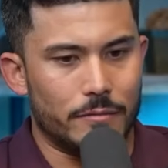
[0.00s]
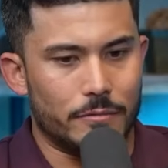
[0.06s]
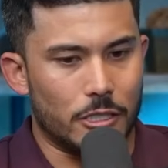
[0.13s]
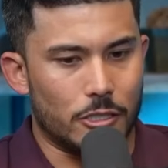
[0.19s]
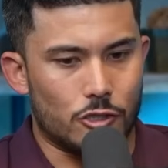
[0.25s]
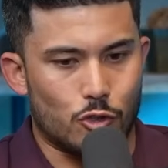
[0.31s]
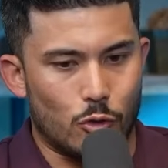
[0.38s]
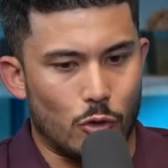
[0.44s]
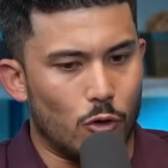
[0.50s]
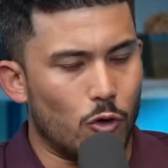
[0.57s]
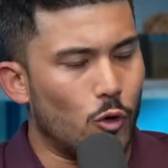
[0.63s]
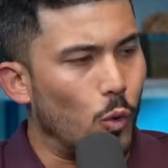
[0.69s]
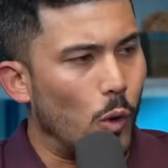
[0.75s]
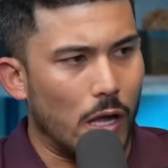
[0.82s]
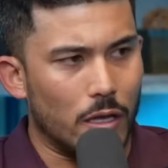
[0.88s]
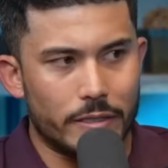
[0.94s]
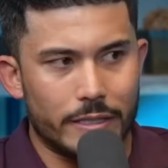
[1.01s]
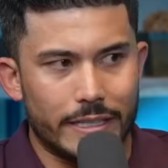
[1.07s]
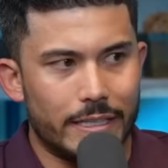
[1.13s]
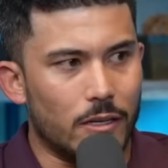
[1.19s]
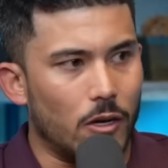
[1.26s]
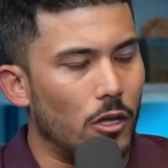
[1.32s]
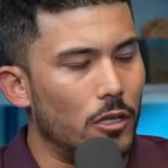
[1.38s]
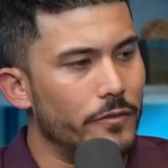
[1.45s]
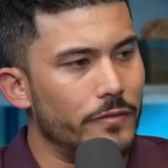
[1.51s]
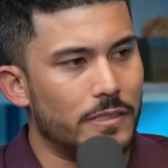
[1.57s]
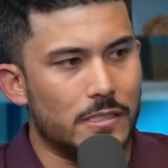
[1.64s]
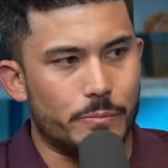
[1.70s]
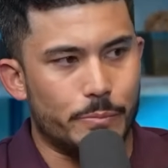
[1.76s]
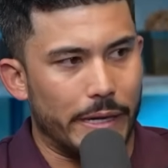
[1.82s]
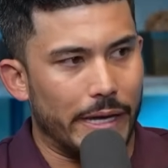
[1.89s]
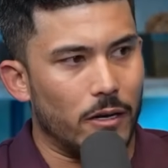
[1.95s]
Control, quality, all of
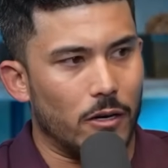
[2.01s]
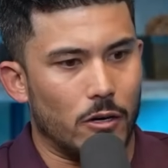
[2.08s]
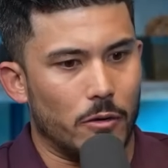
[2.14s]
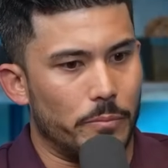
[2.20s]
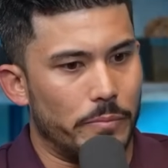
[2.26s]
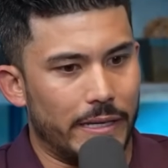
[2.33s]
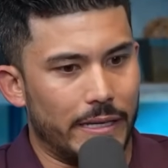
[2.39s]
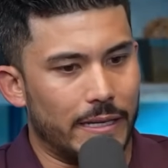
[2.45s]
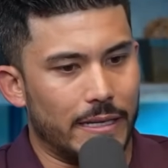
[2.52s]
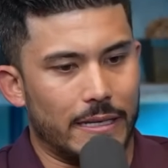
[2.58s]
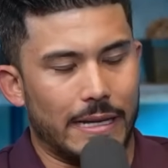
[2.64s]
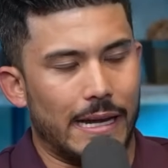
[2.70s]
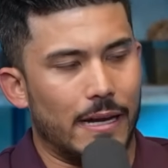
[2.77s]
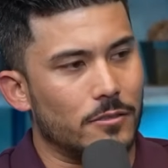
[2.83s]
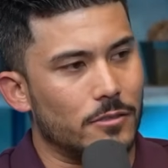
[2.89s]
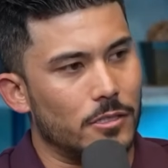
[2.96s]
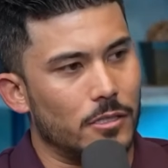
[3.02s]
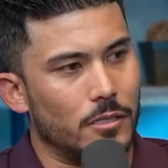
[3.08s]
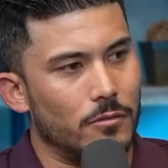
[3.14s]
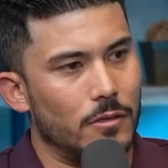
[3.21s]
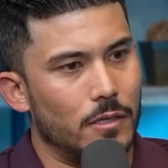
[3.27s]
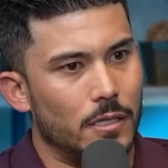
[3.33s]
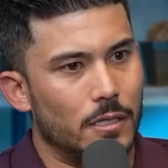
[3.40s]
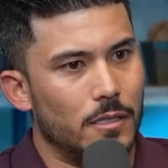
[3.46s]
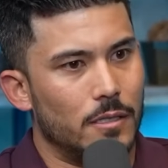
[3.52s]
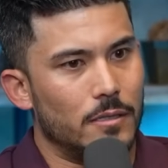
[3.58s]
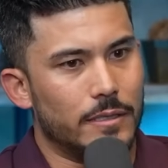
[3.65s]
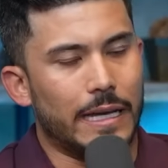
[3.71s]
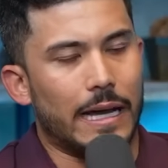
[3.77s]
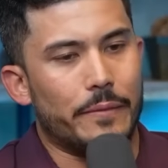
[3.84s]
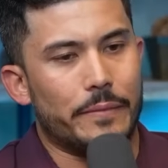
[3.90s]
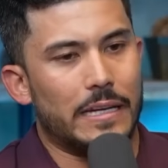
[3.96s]
it's better being in-house. So,
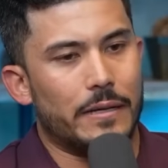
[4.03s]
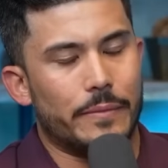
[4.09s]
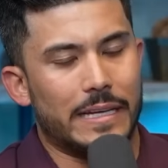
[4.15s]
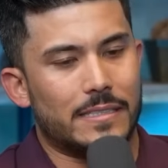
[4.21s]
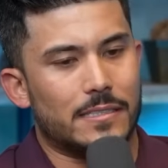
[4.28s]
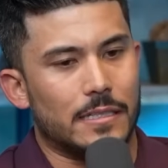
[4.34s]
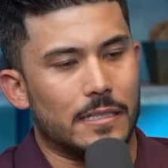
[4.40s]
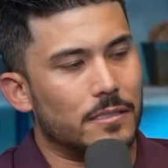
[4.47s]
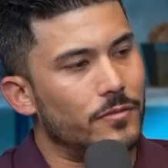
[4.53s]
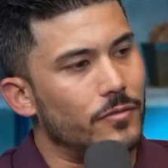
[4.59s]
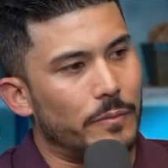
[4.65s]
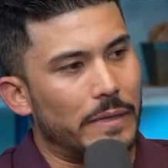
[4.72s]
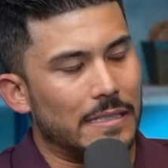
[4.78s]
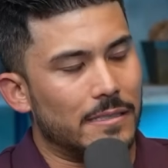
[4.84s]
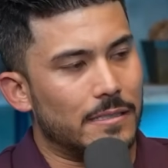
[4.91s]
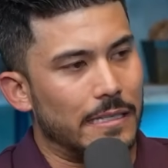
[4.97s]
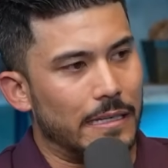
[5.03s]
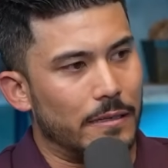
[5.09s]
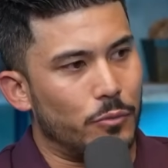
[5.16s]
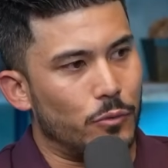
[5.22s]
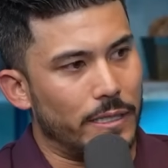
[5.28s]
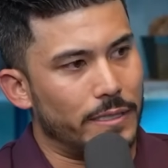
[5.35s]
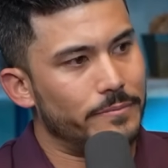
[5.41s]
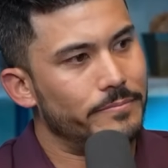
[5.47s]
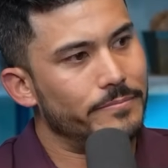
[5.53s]
yeah, I mean, it makes sense from that standpoint.